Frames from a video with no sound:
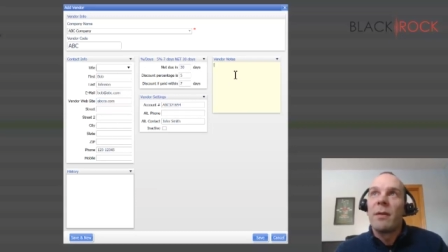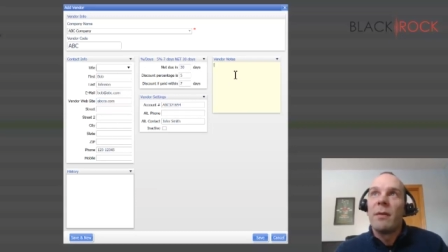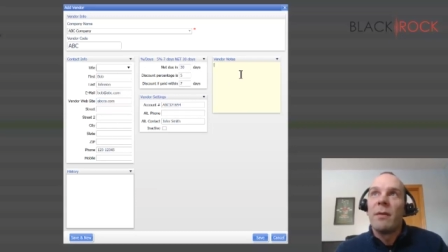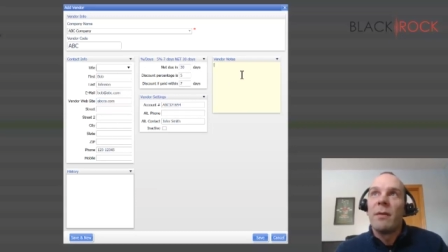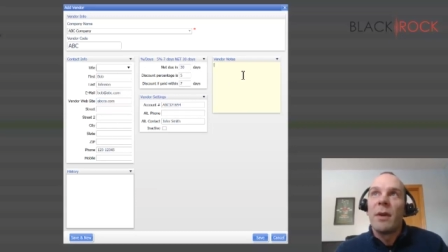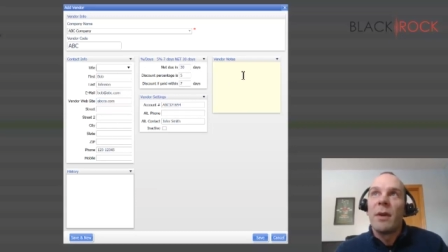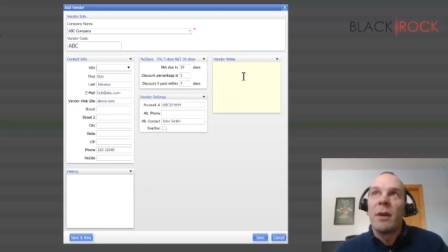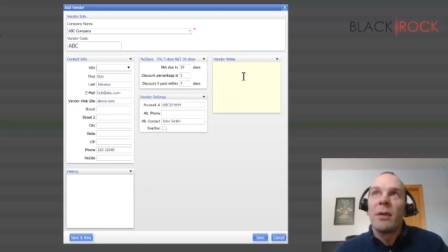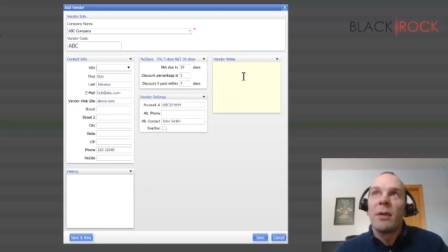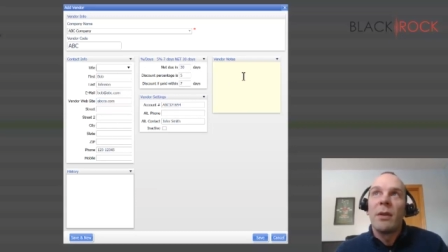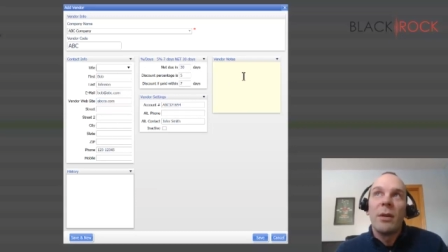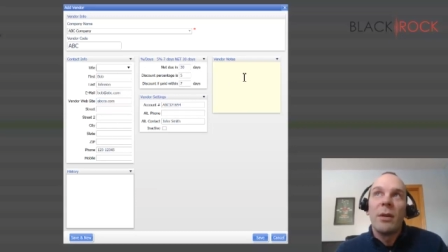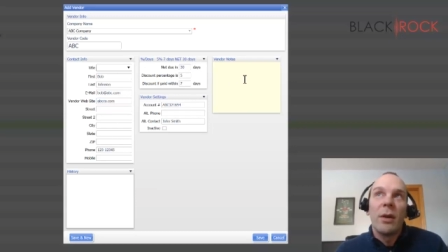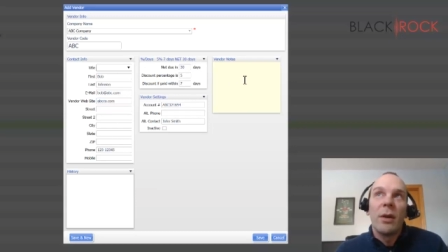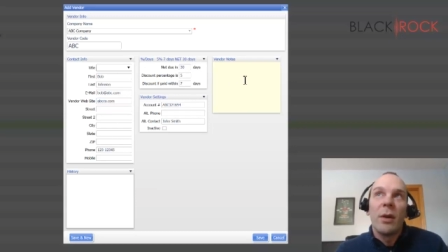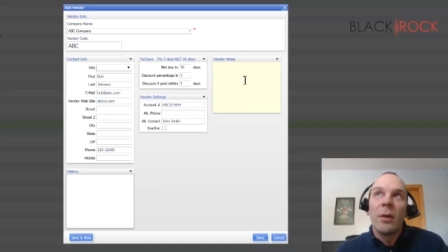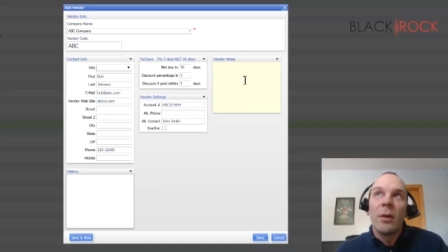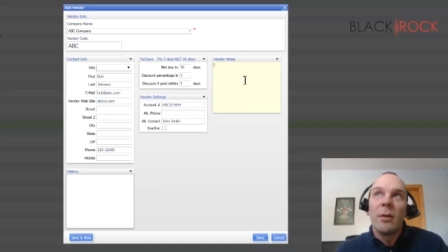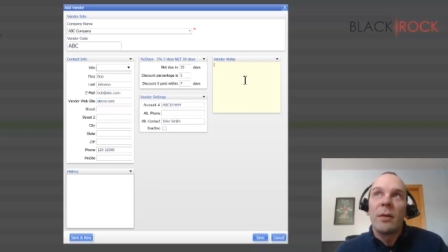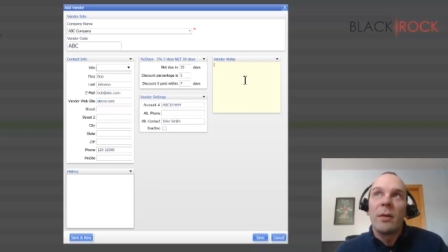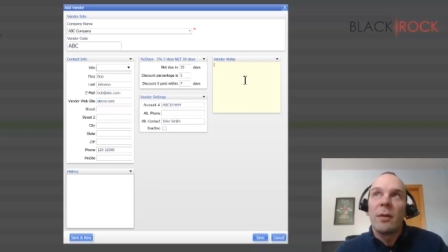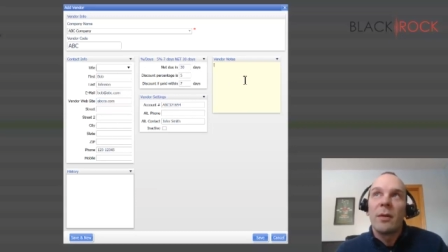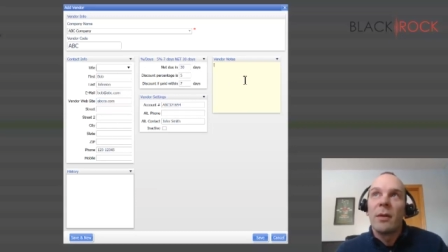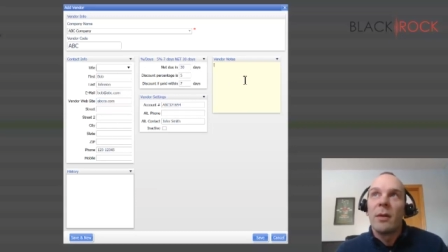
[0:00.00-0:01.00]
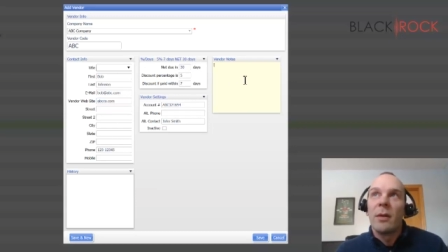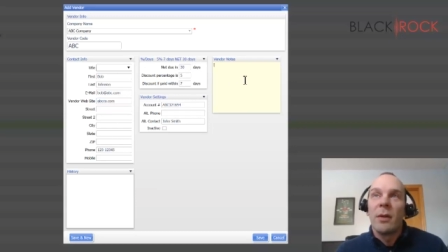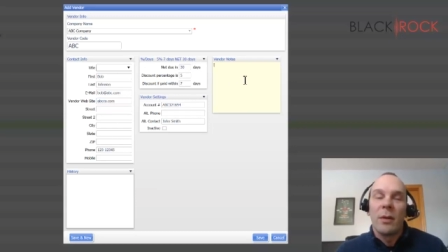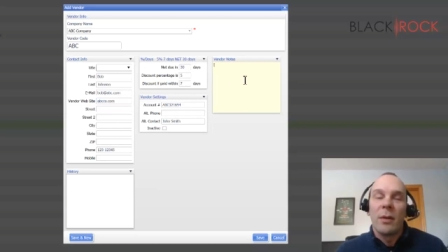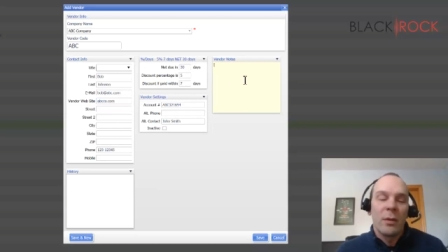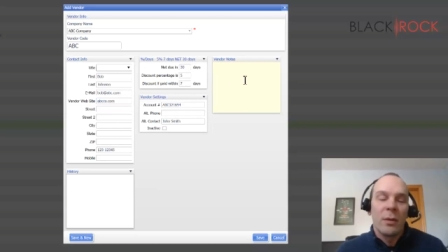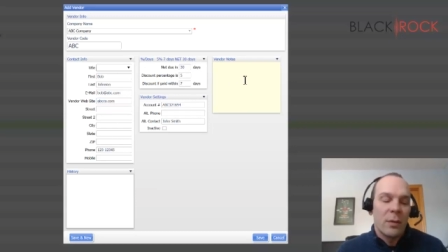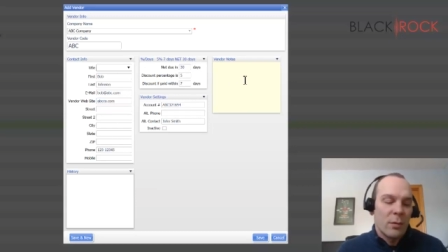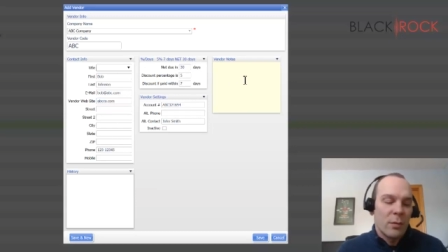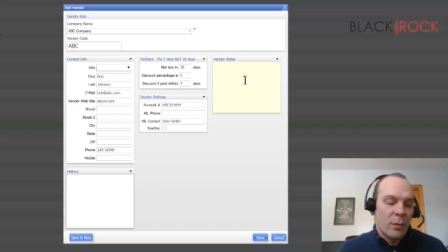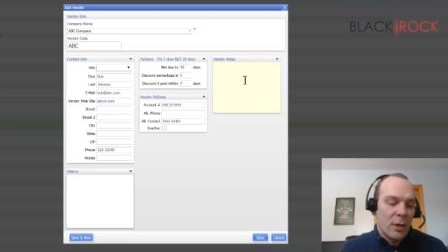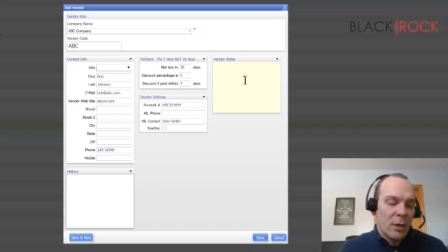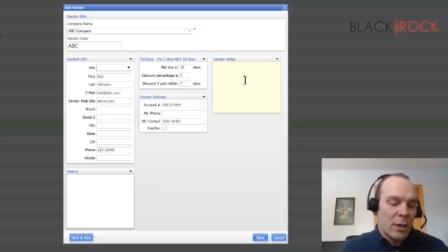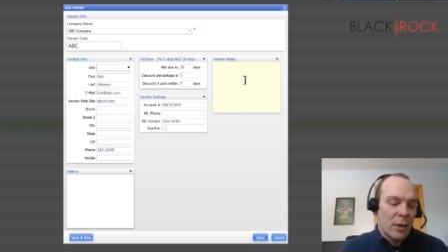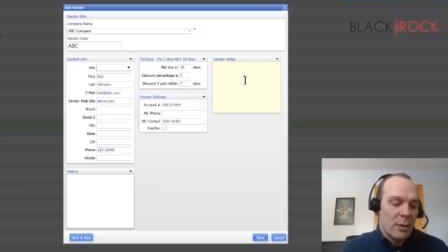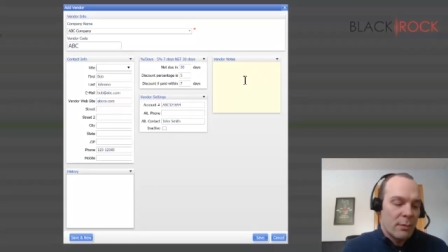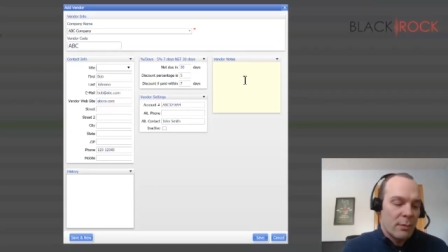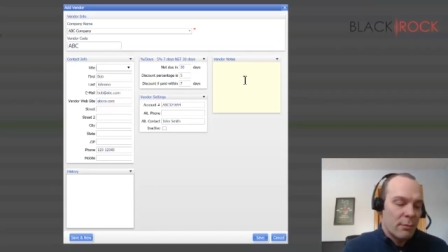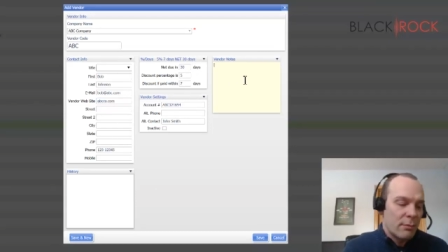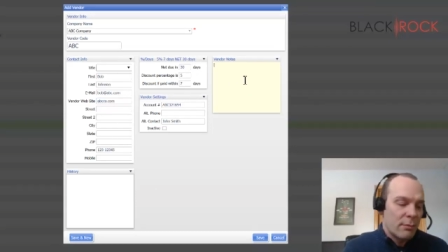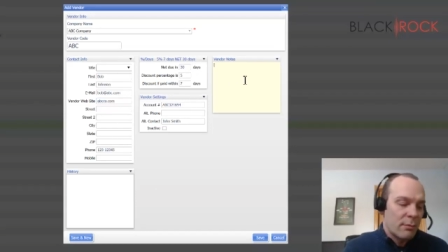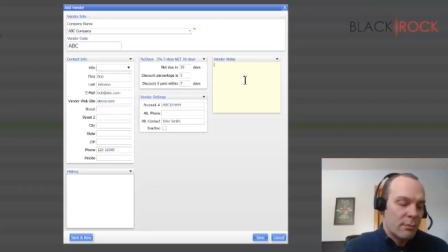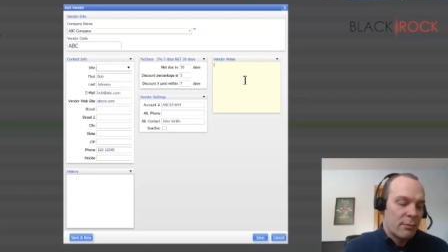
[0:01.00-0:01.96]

Vendor notes, you know, you might